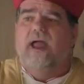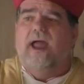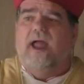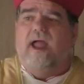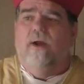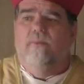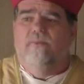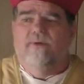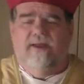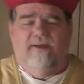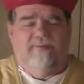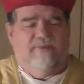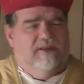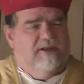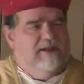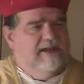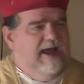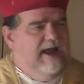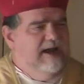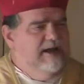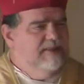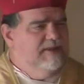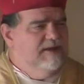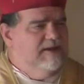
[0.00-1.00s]
And we have the
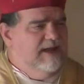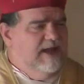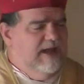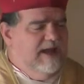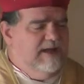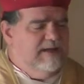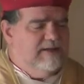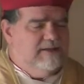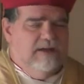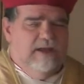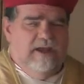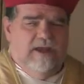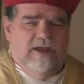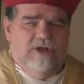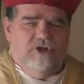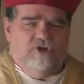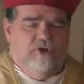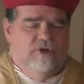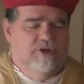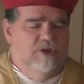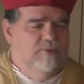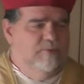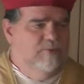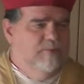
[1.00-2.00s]
light of the night
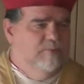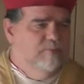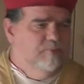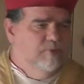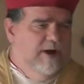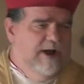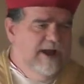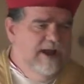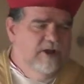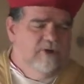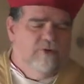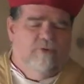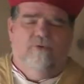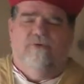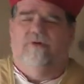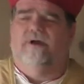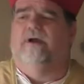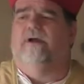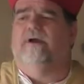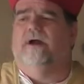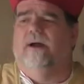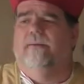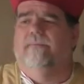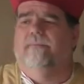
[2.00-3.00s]
so that the bridegroom
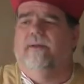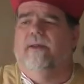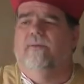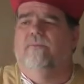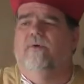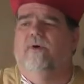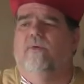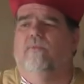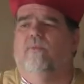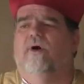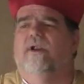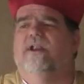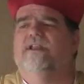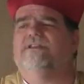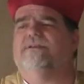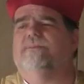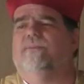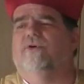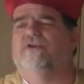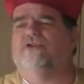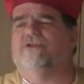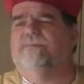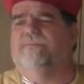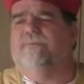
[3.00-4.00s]
can come. And what is the
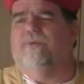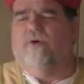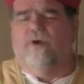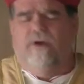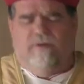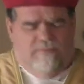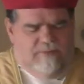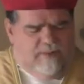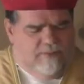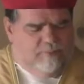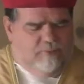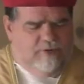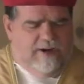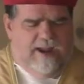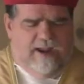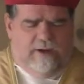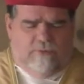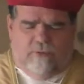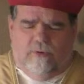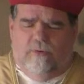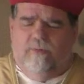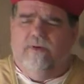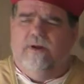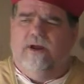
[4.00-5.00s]
most important when the
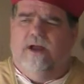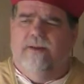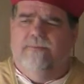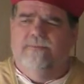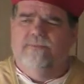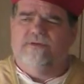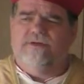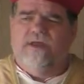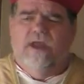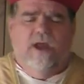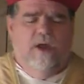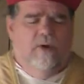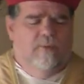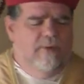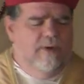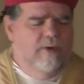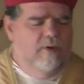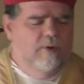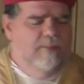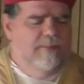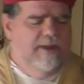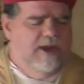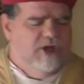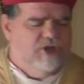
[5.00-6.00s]
bridegroom comes? We
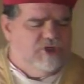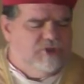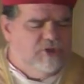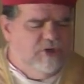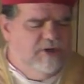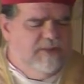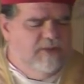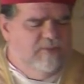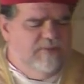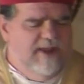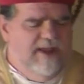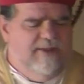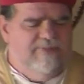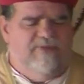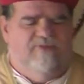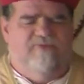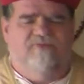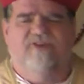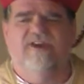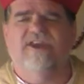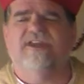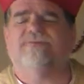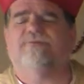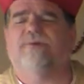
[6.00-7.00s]
will make sure that we have the
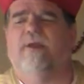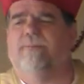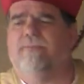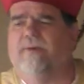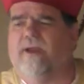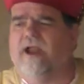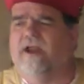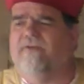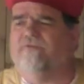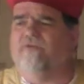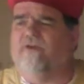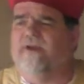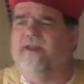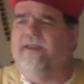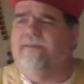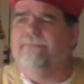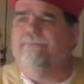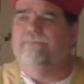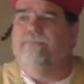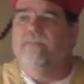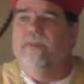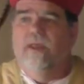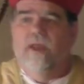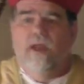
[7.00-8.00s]
feast prepared for
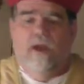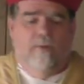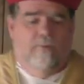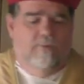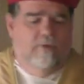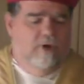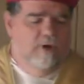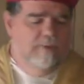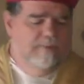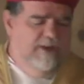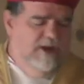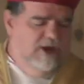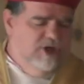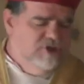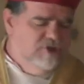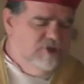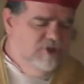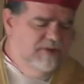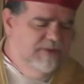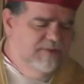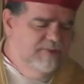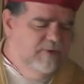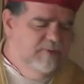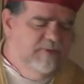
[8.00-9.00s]
him. We will make
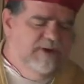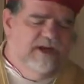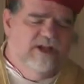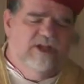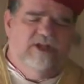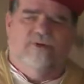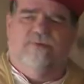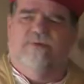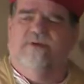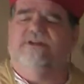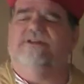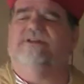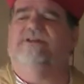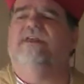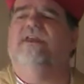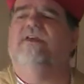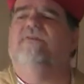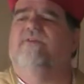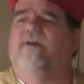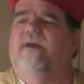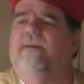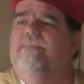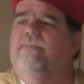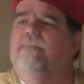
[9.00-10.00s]
sure that we're ready to
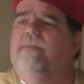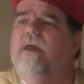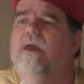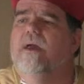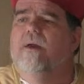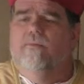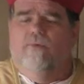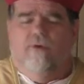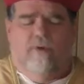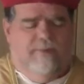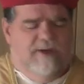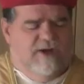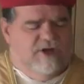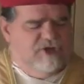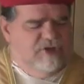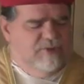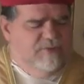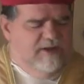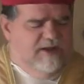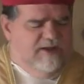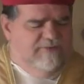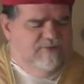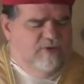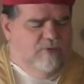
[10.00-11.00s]
receive him. We'll make sure
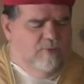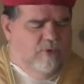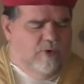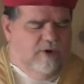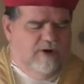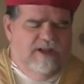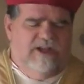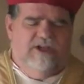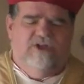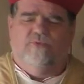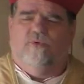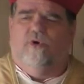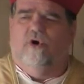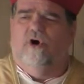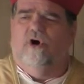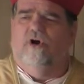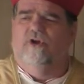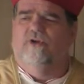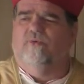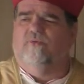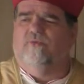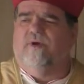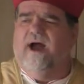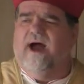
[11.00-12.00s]
we give the warning to
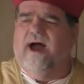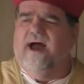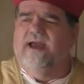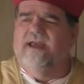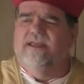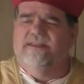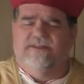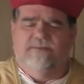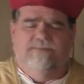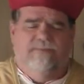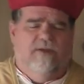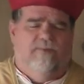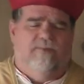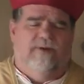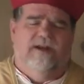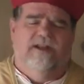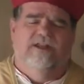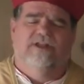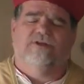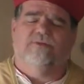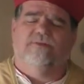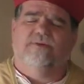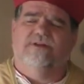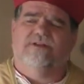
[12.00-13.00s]
all to rise and be
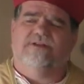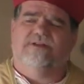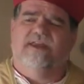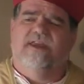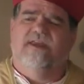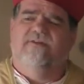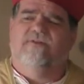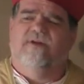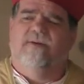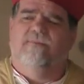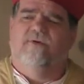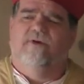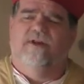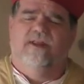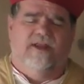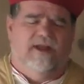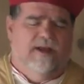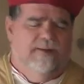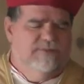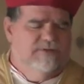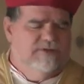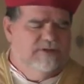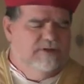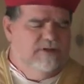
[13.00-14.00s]
ready to receive him when he
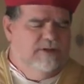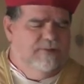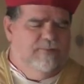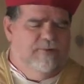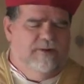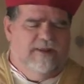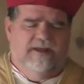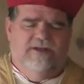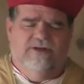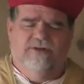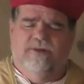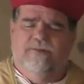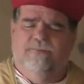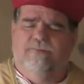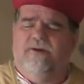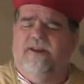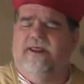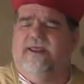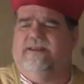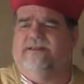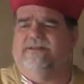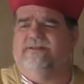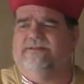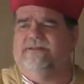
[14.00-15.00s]
comes into the
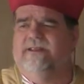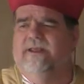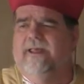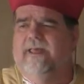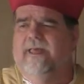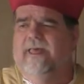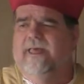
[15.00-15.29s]
place,